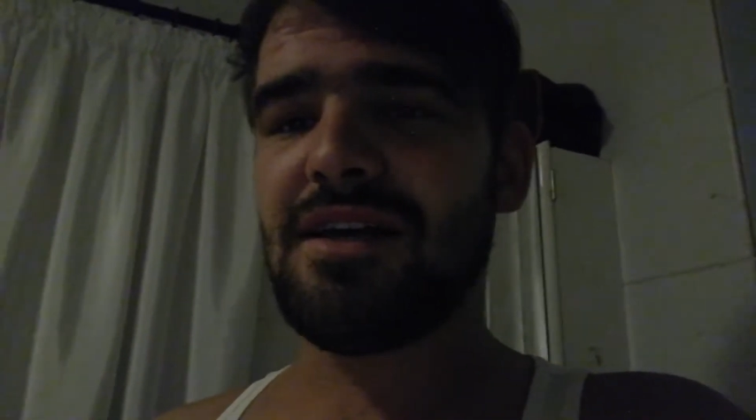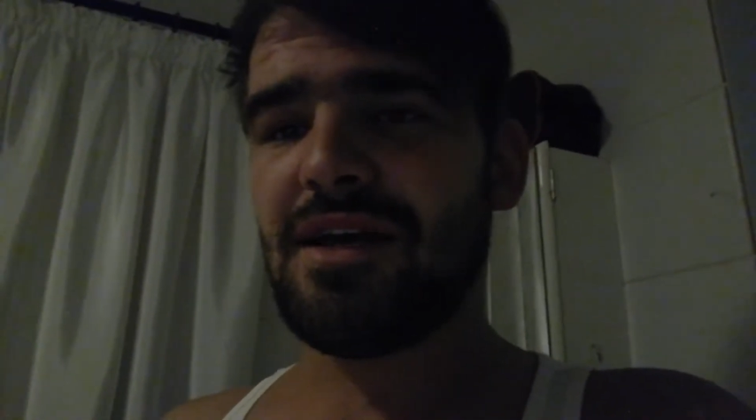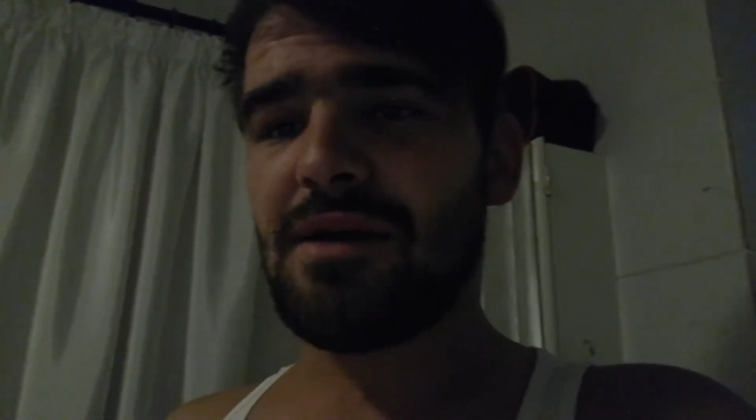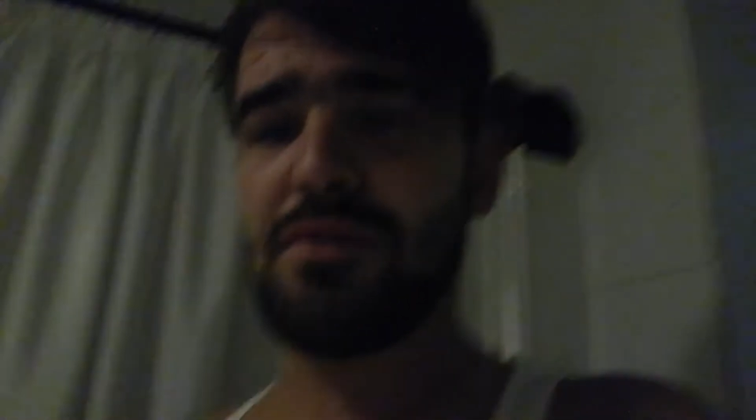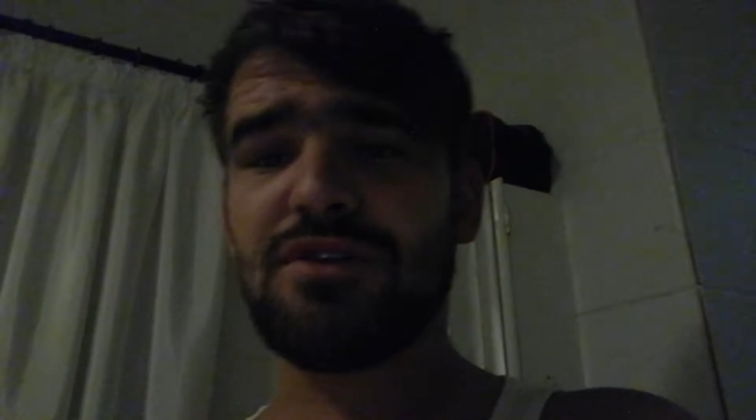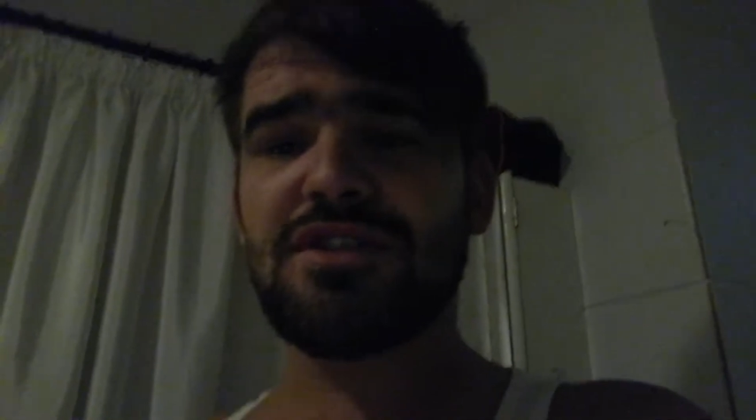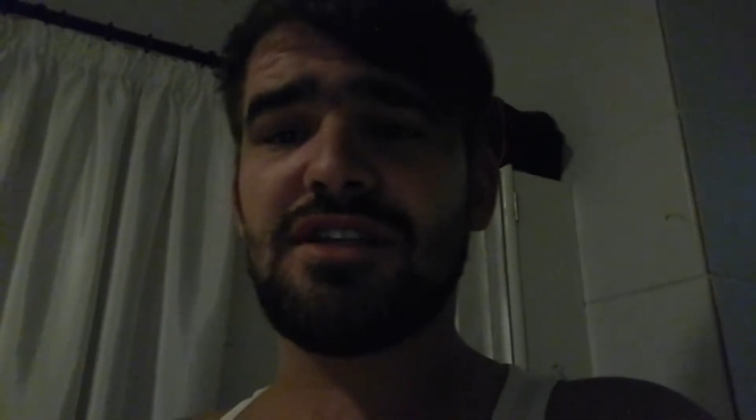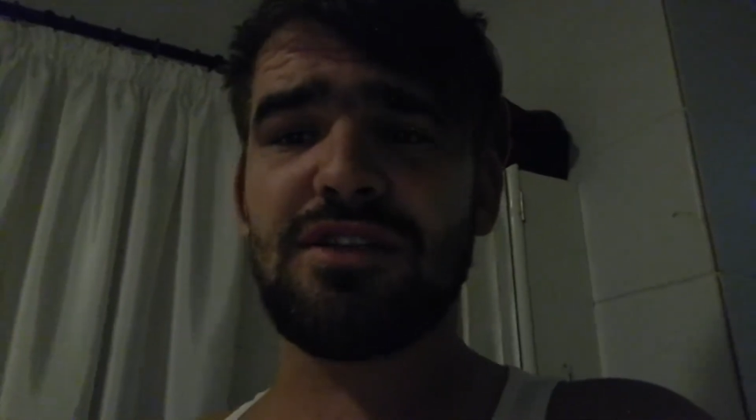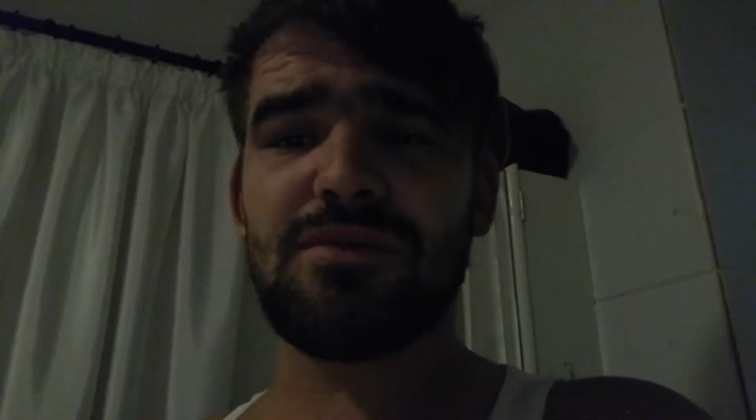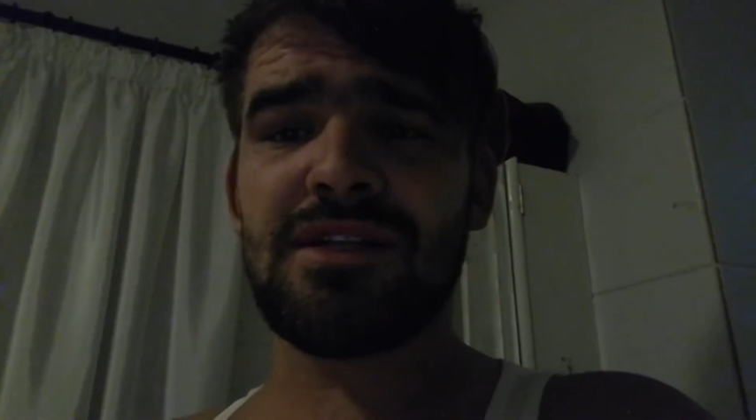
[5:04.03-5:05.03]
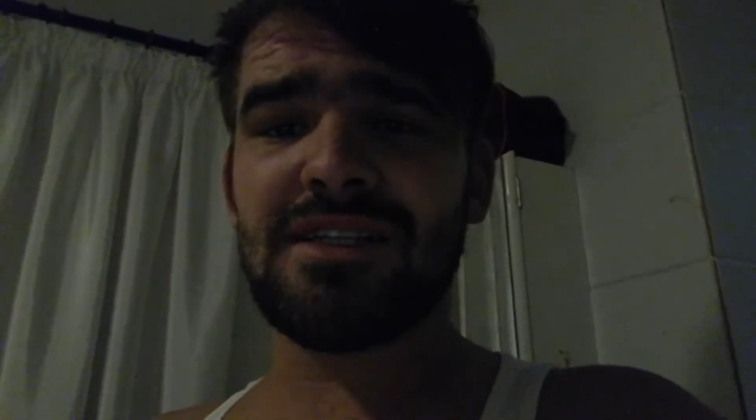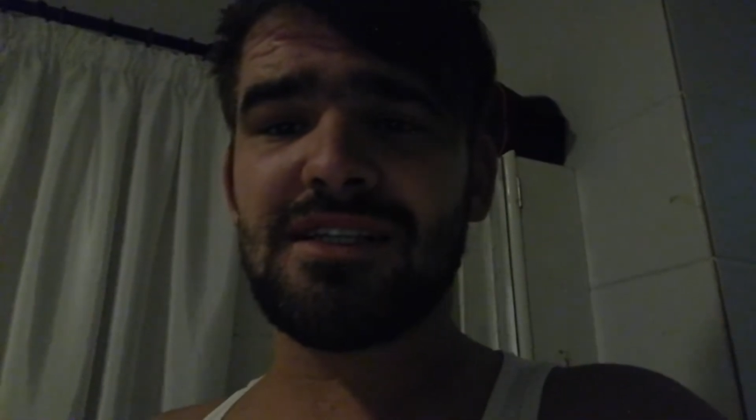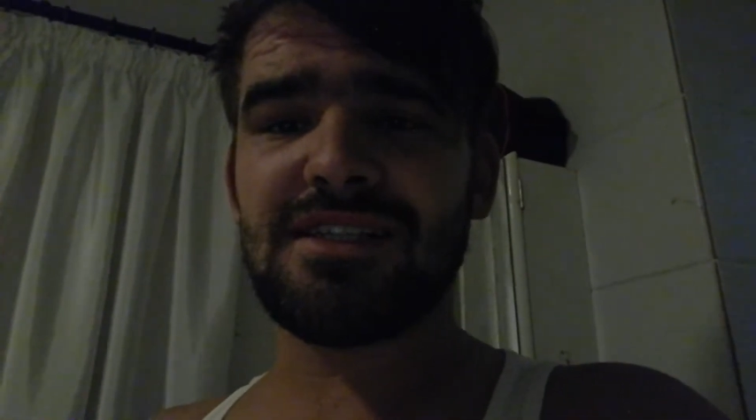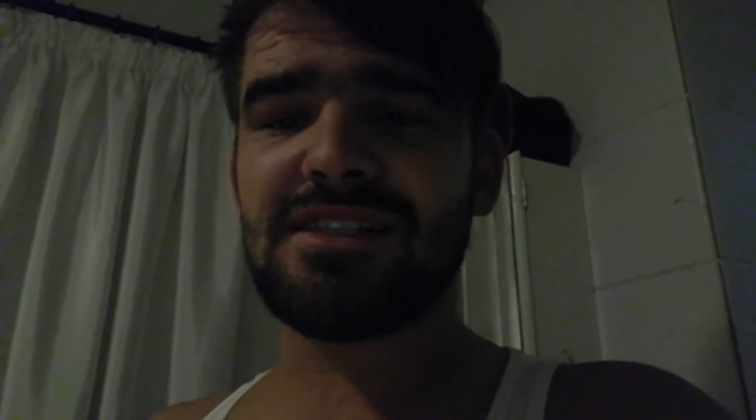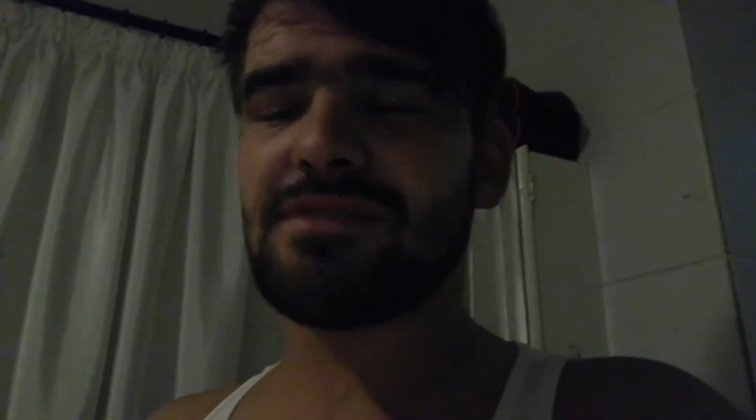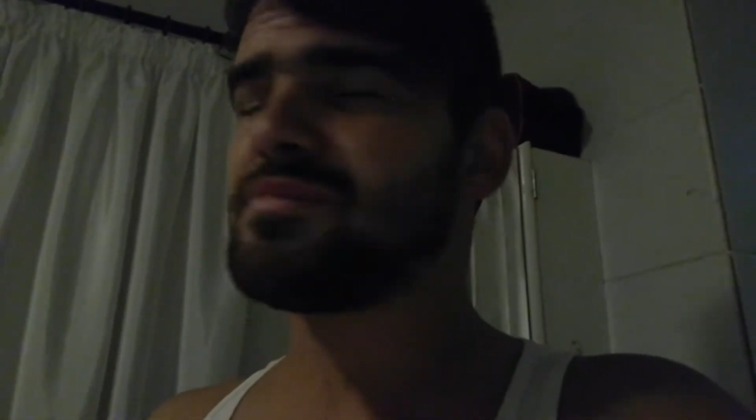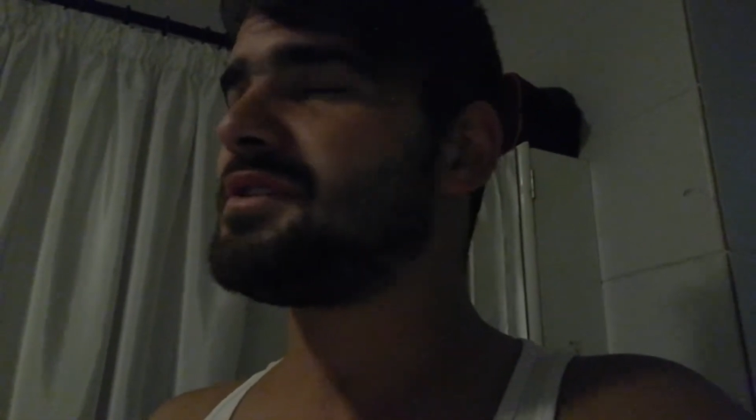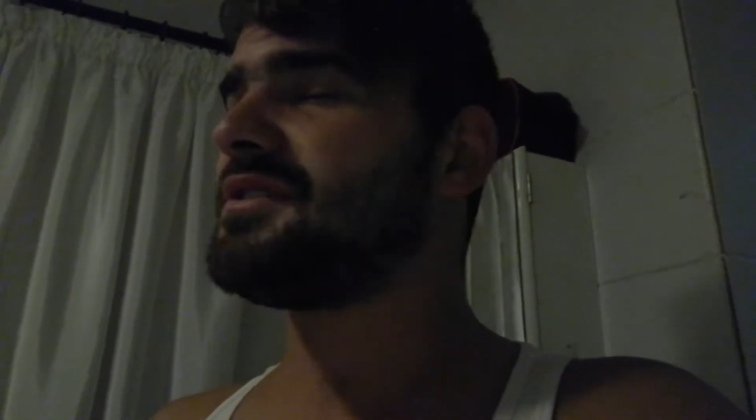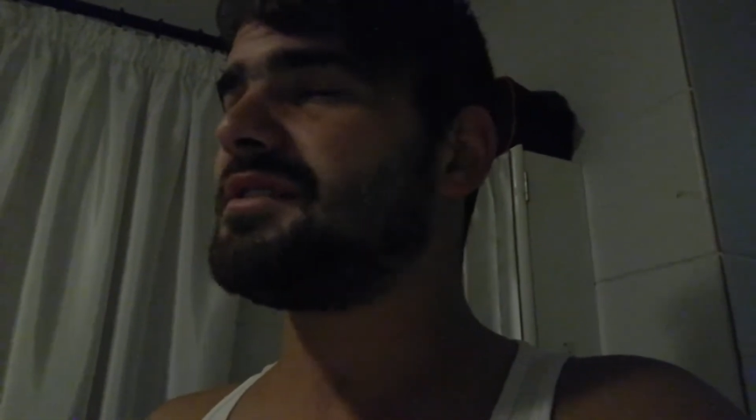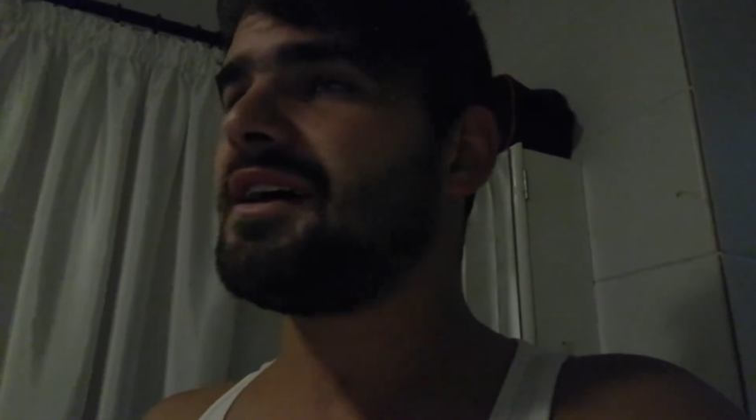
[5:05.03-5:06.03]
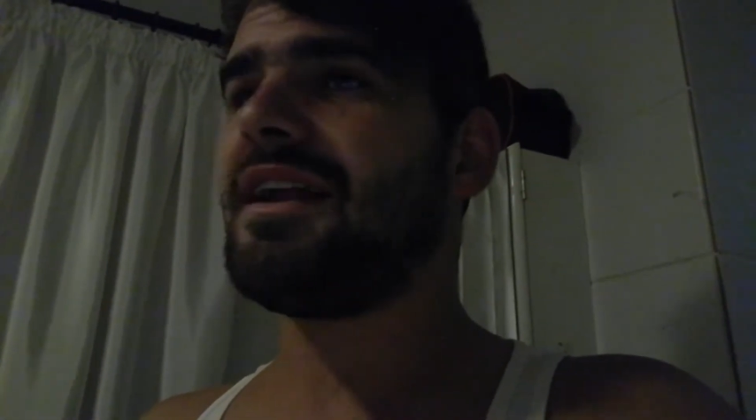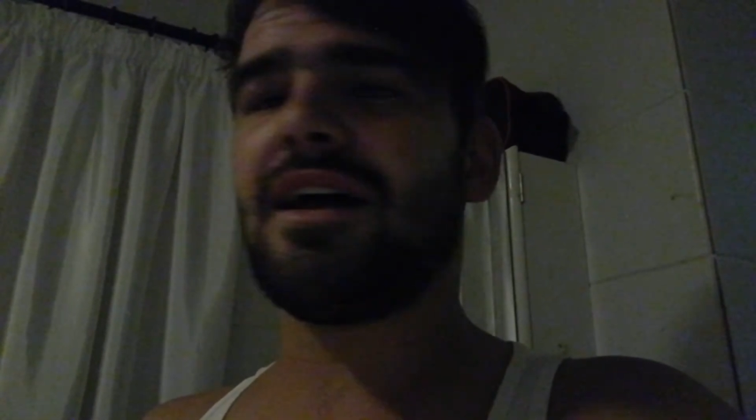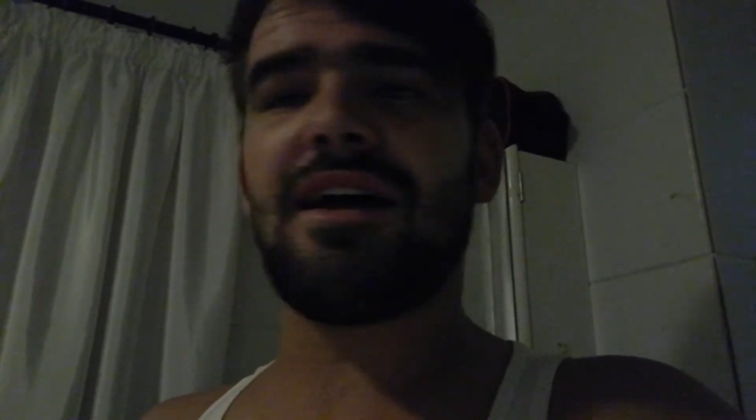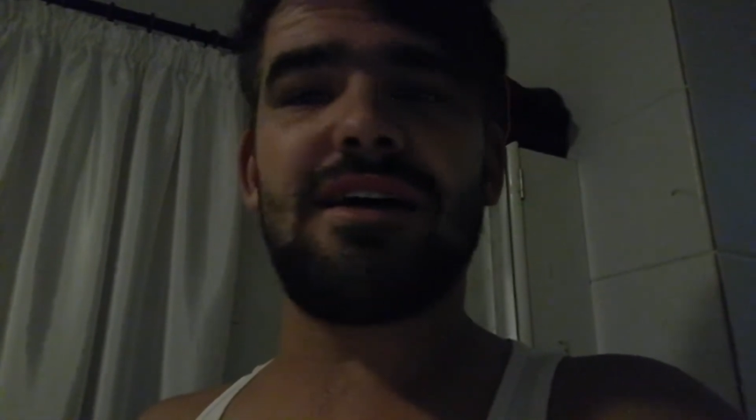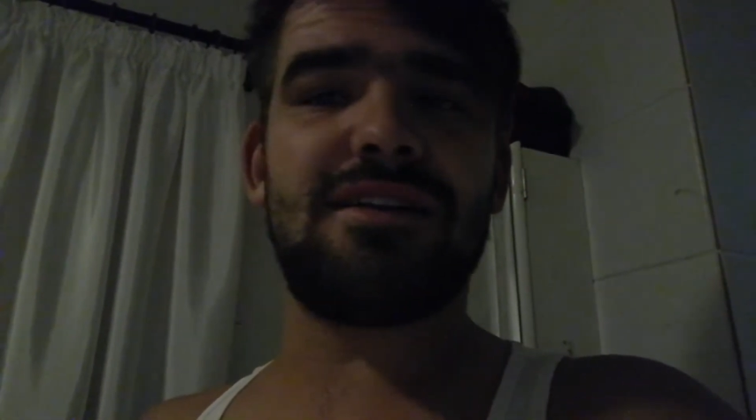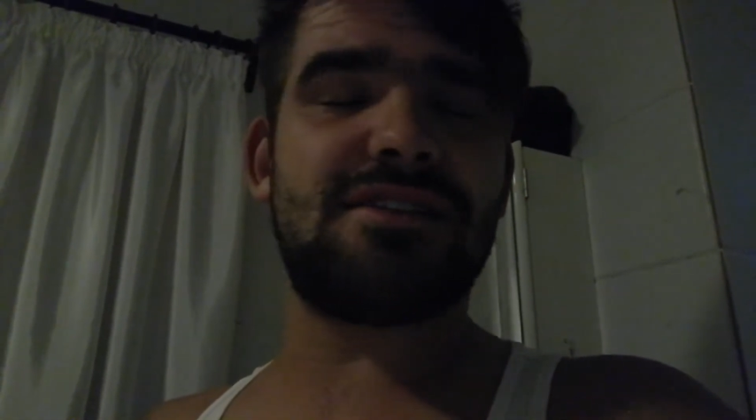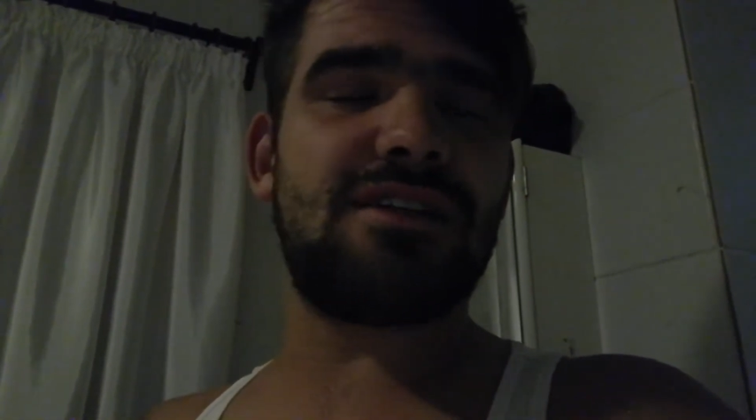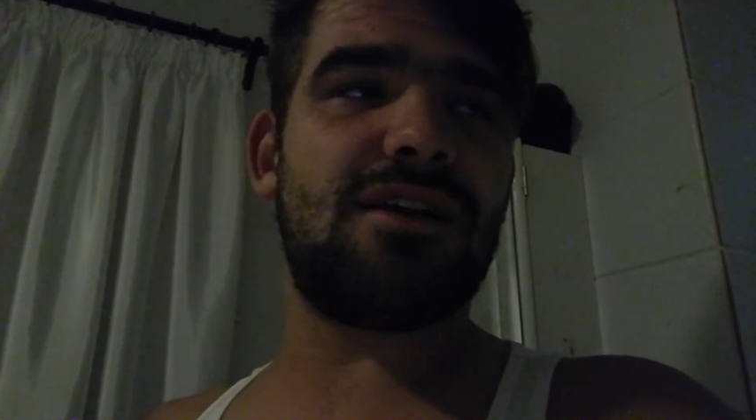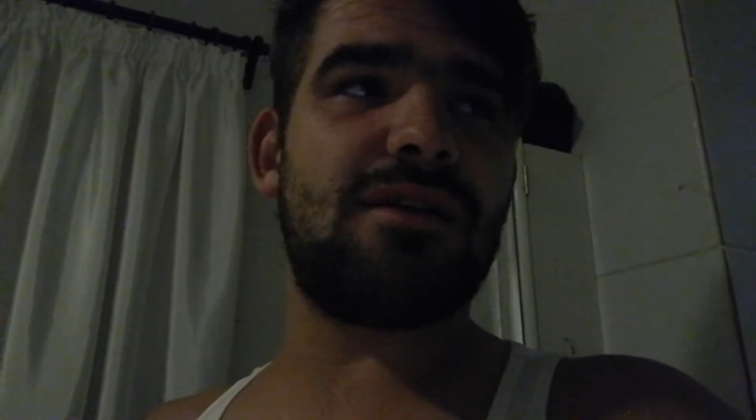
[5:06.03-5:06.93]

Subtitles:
I'm usually the one that does it, but tonight I decided I'm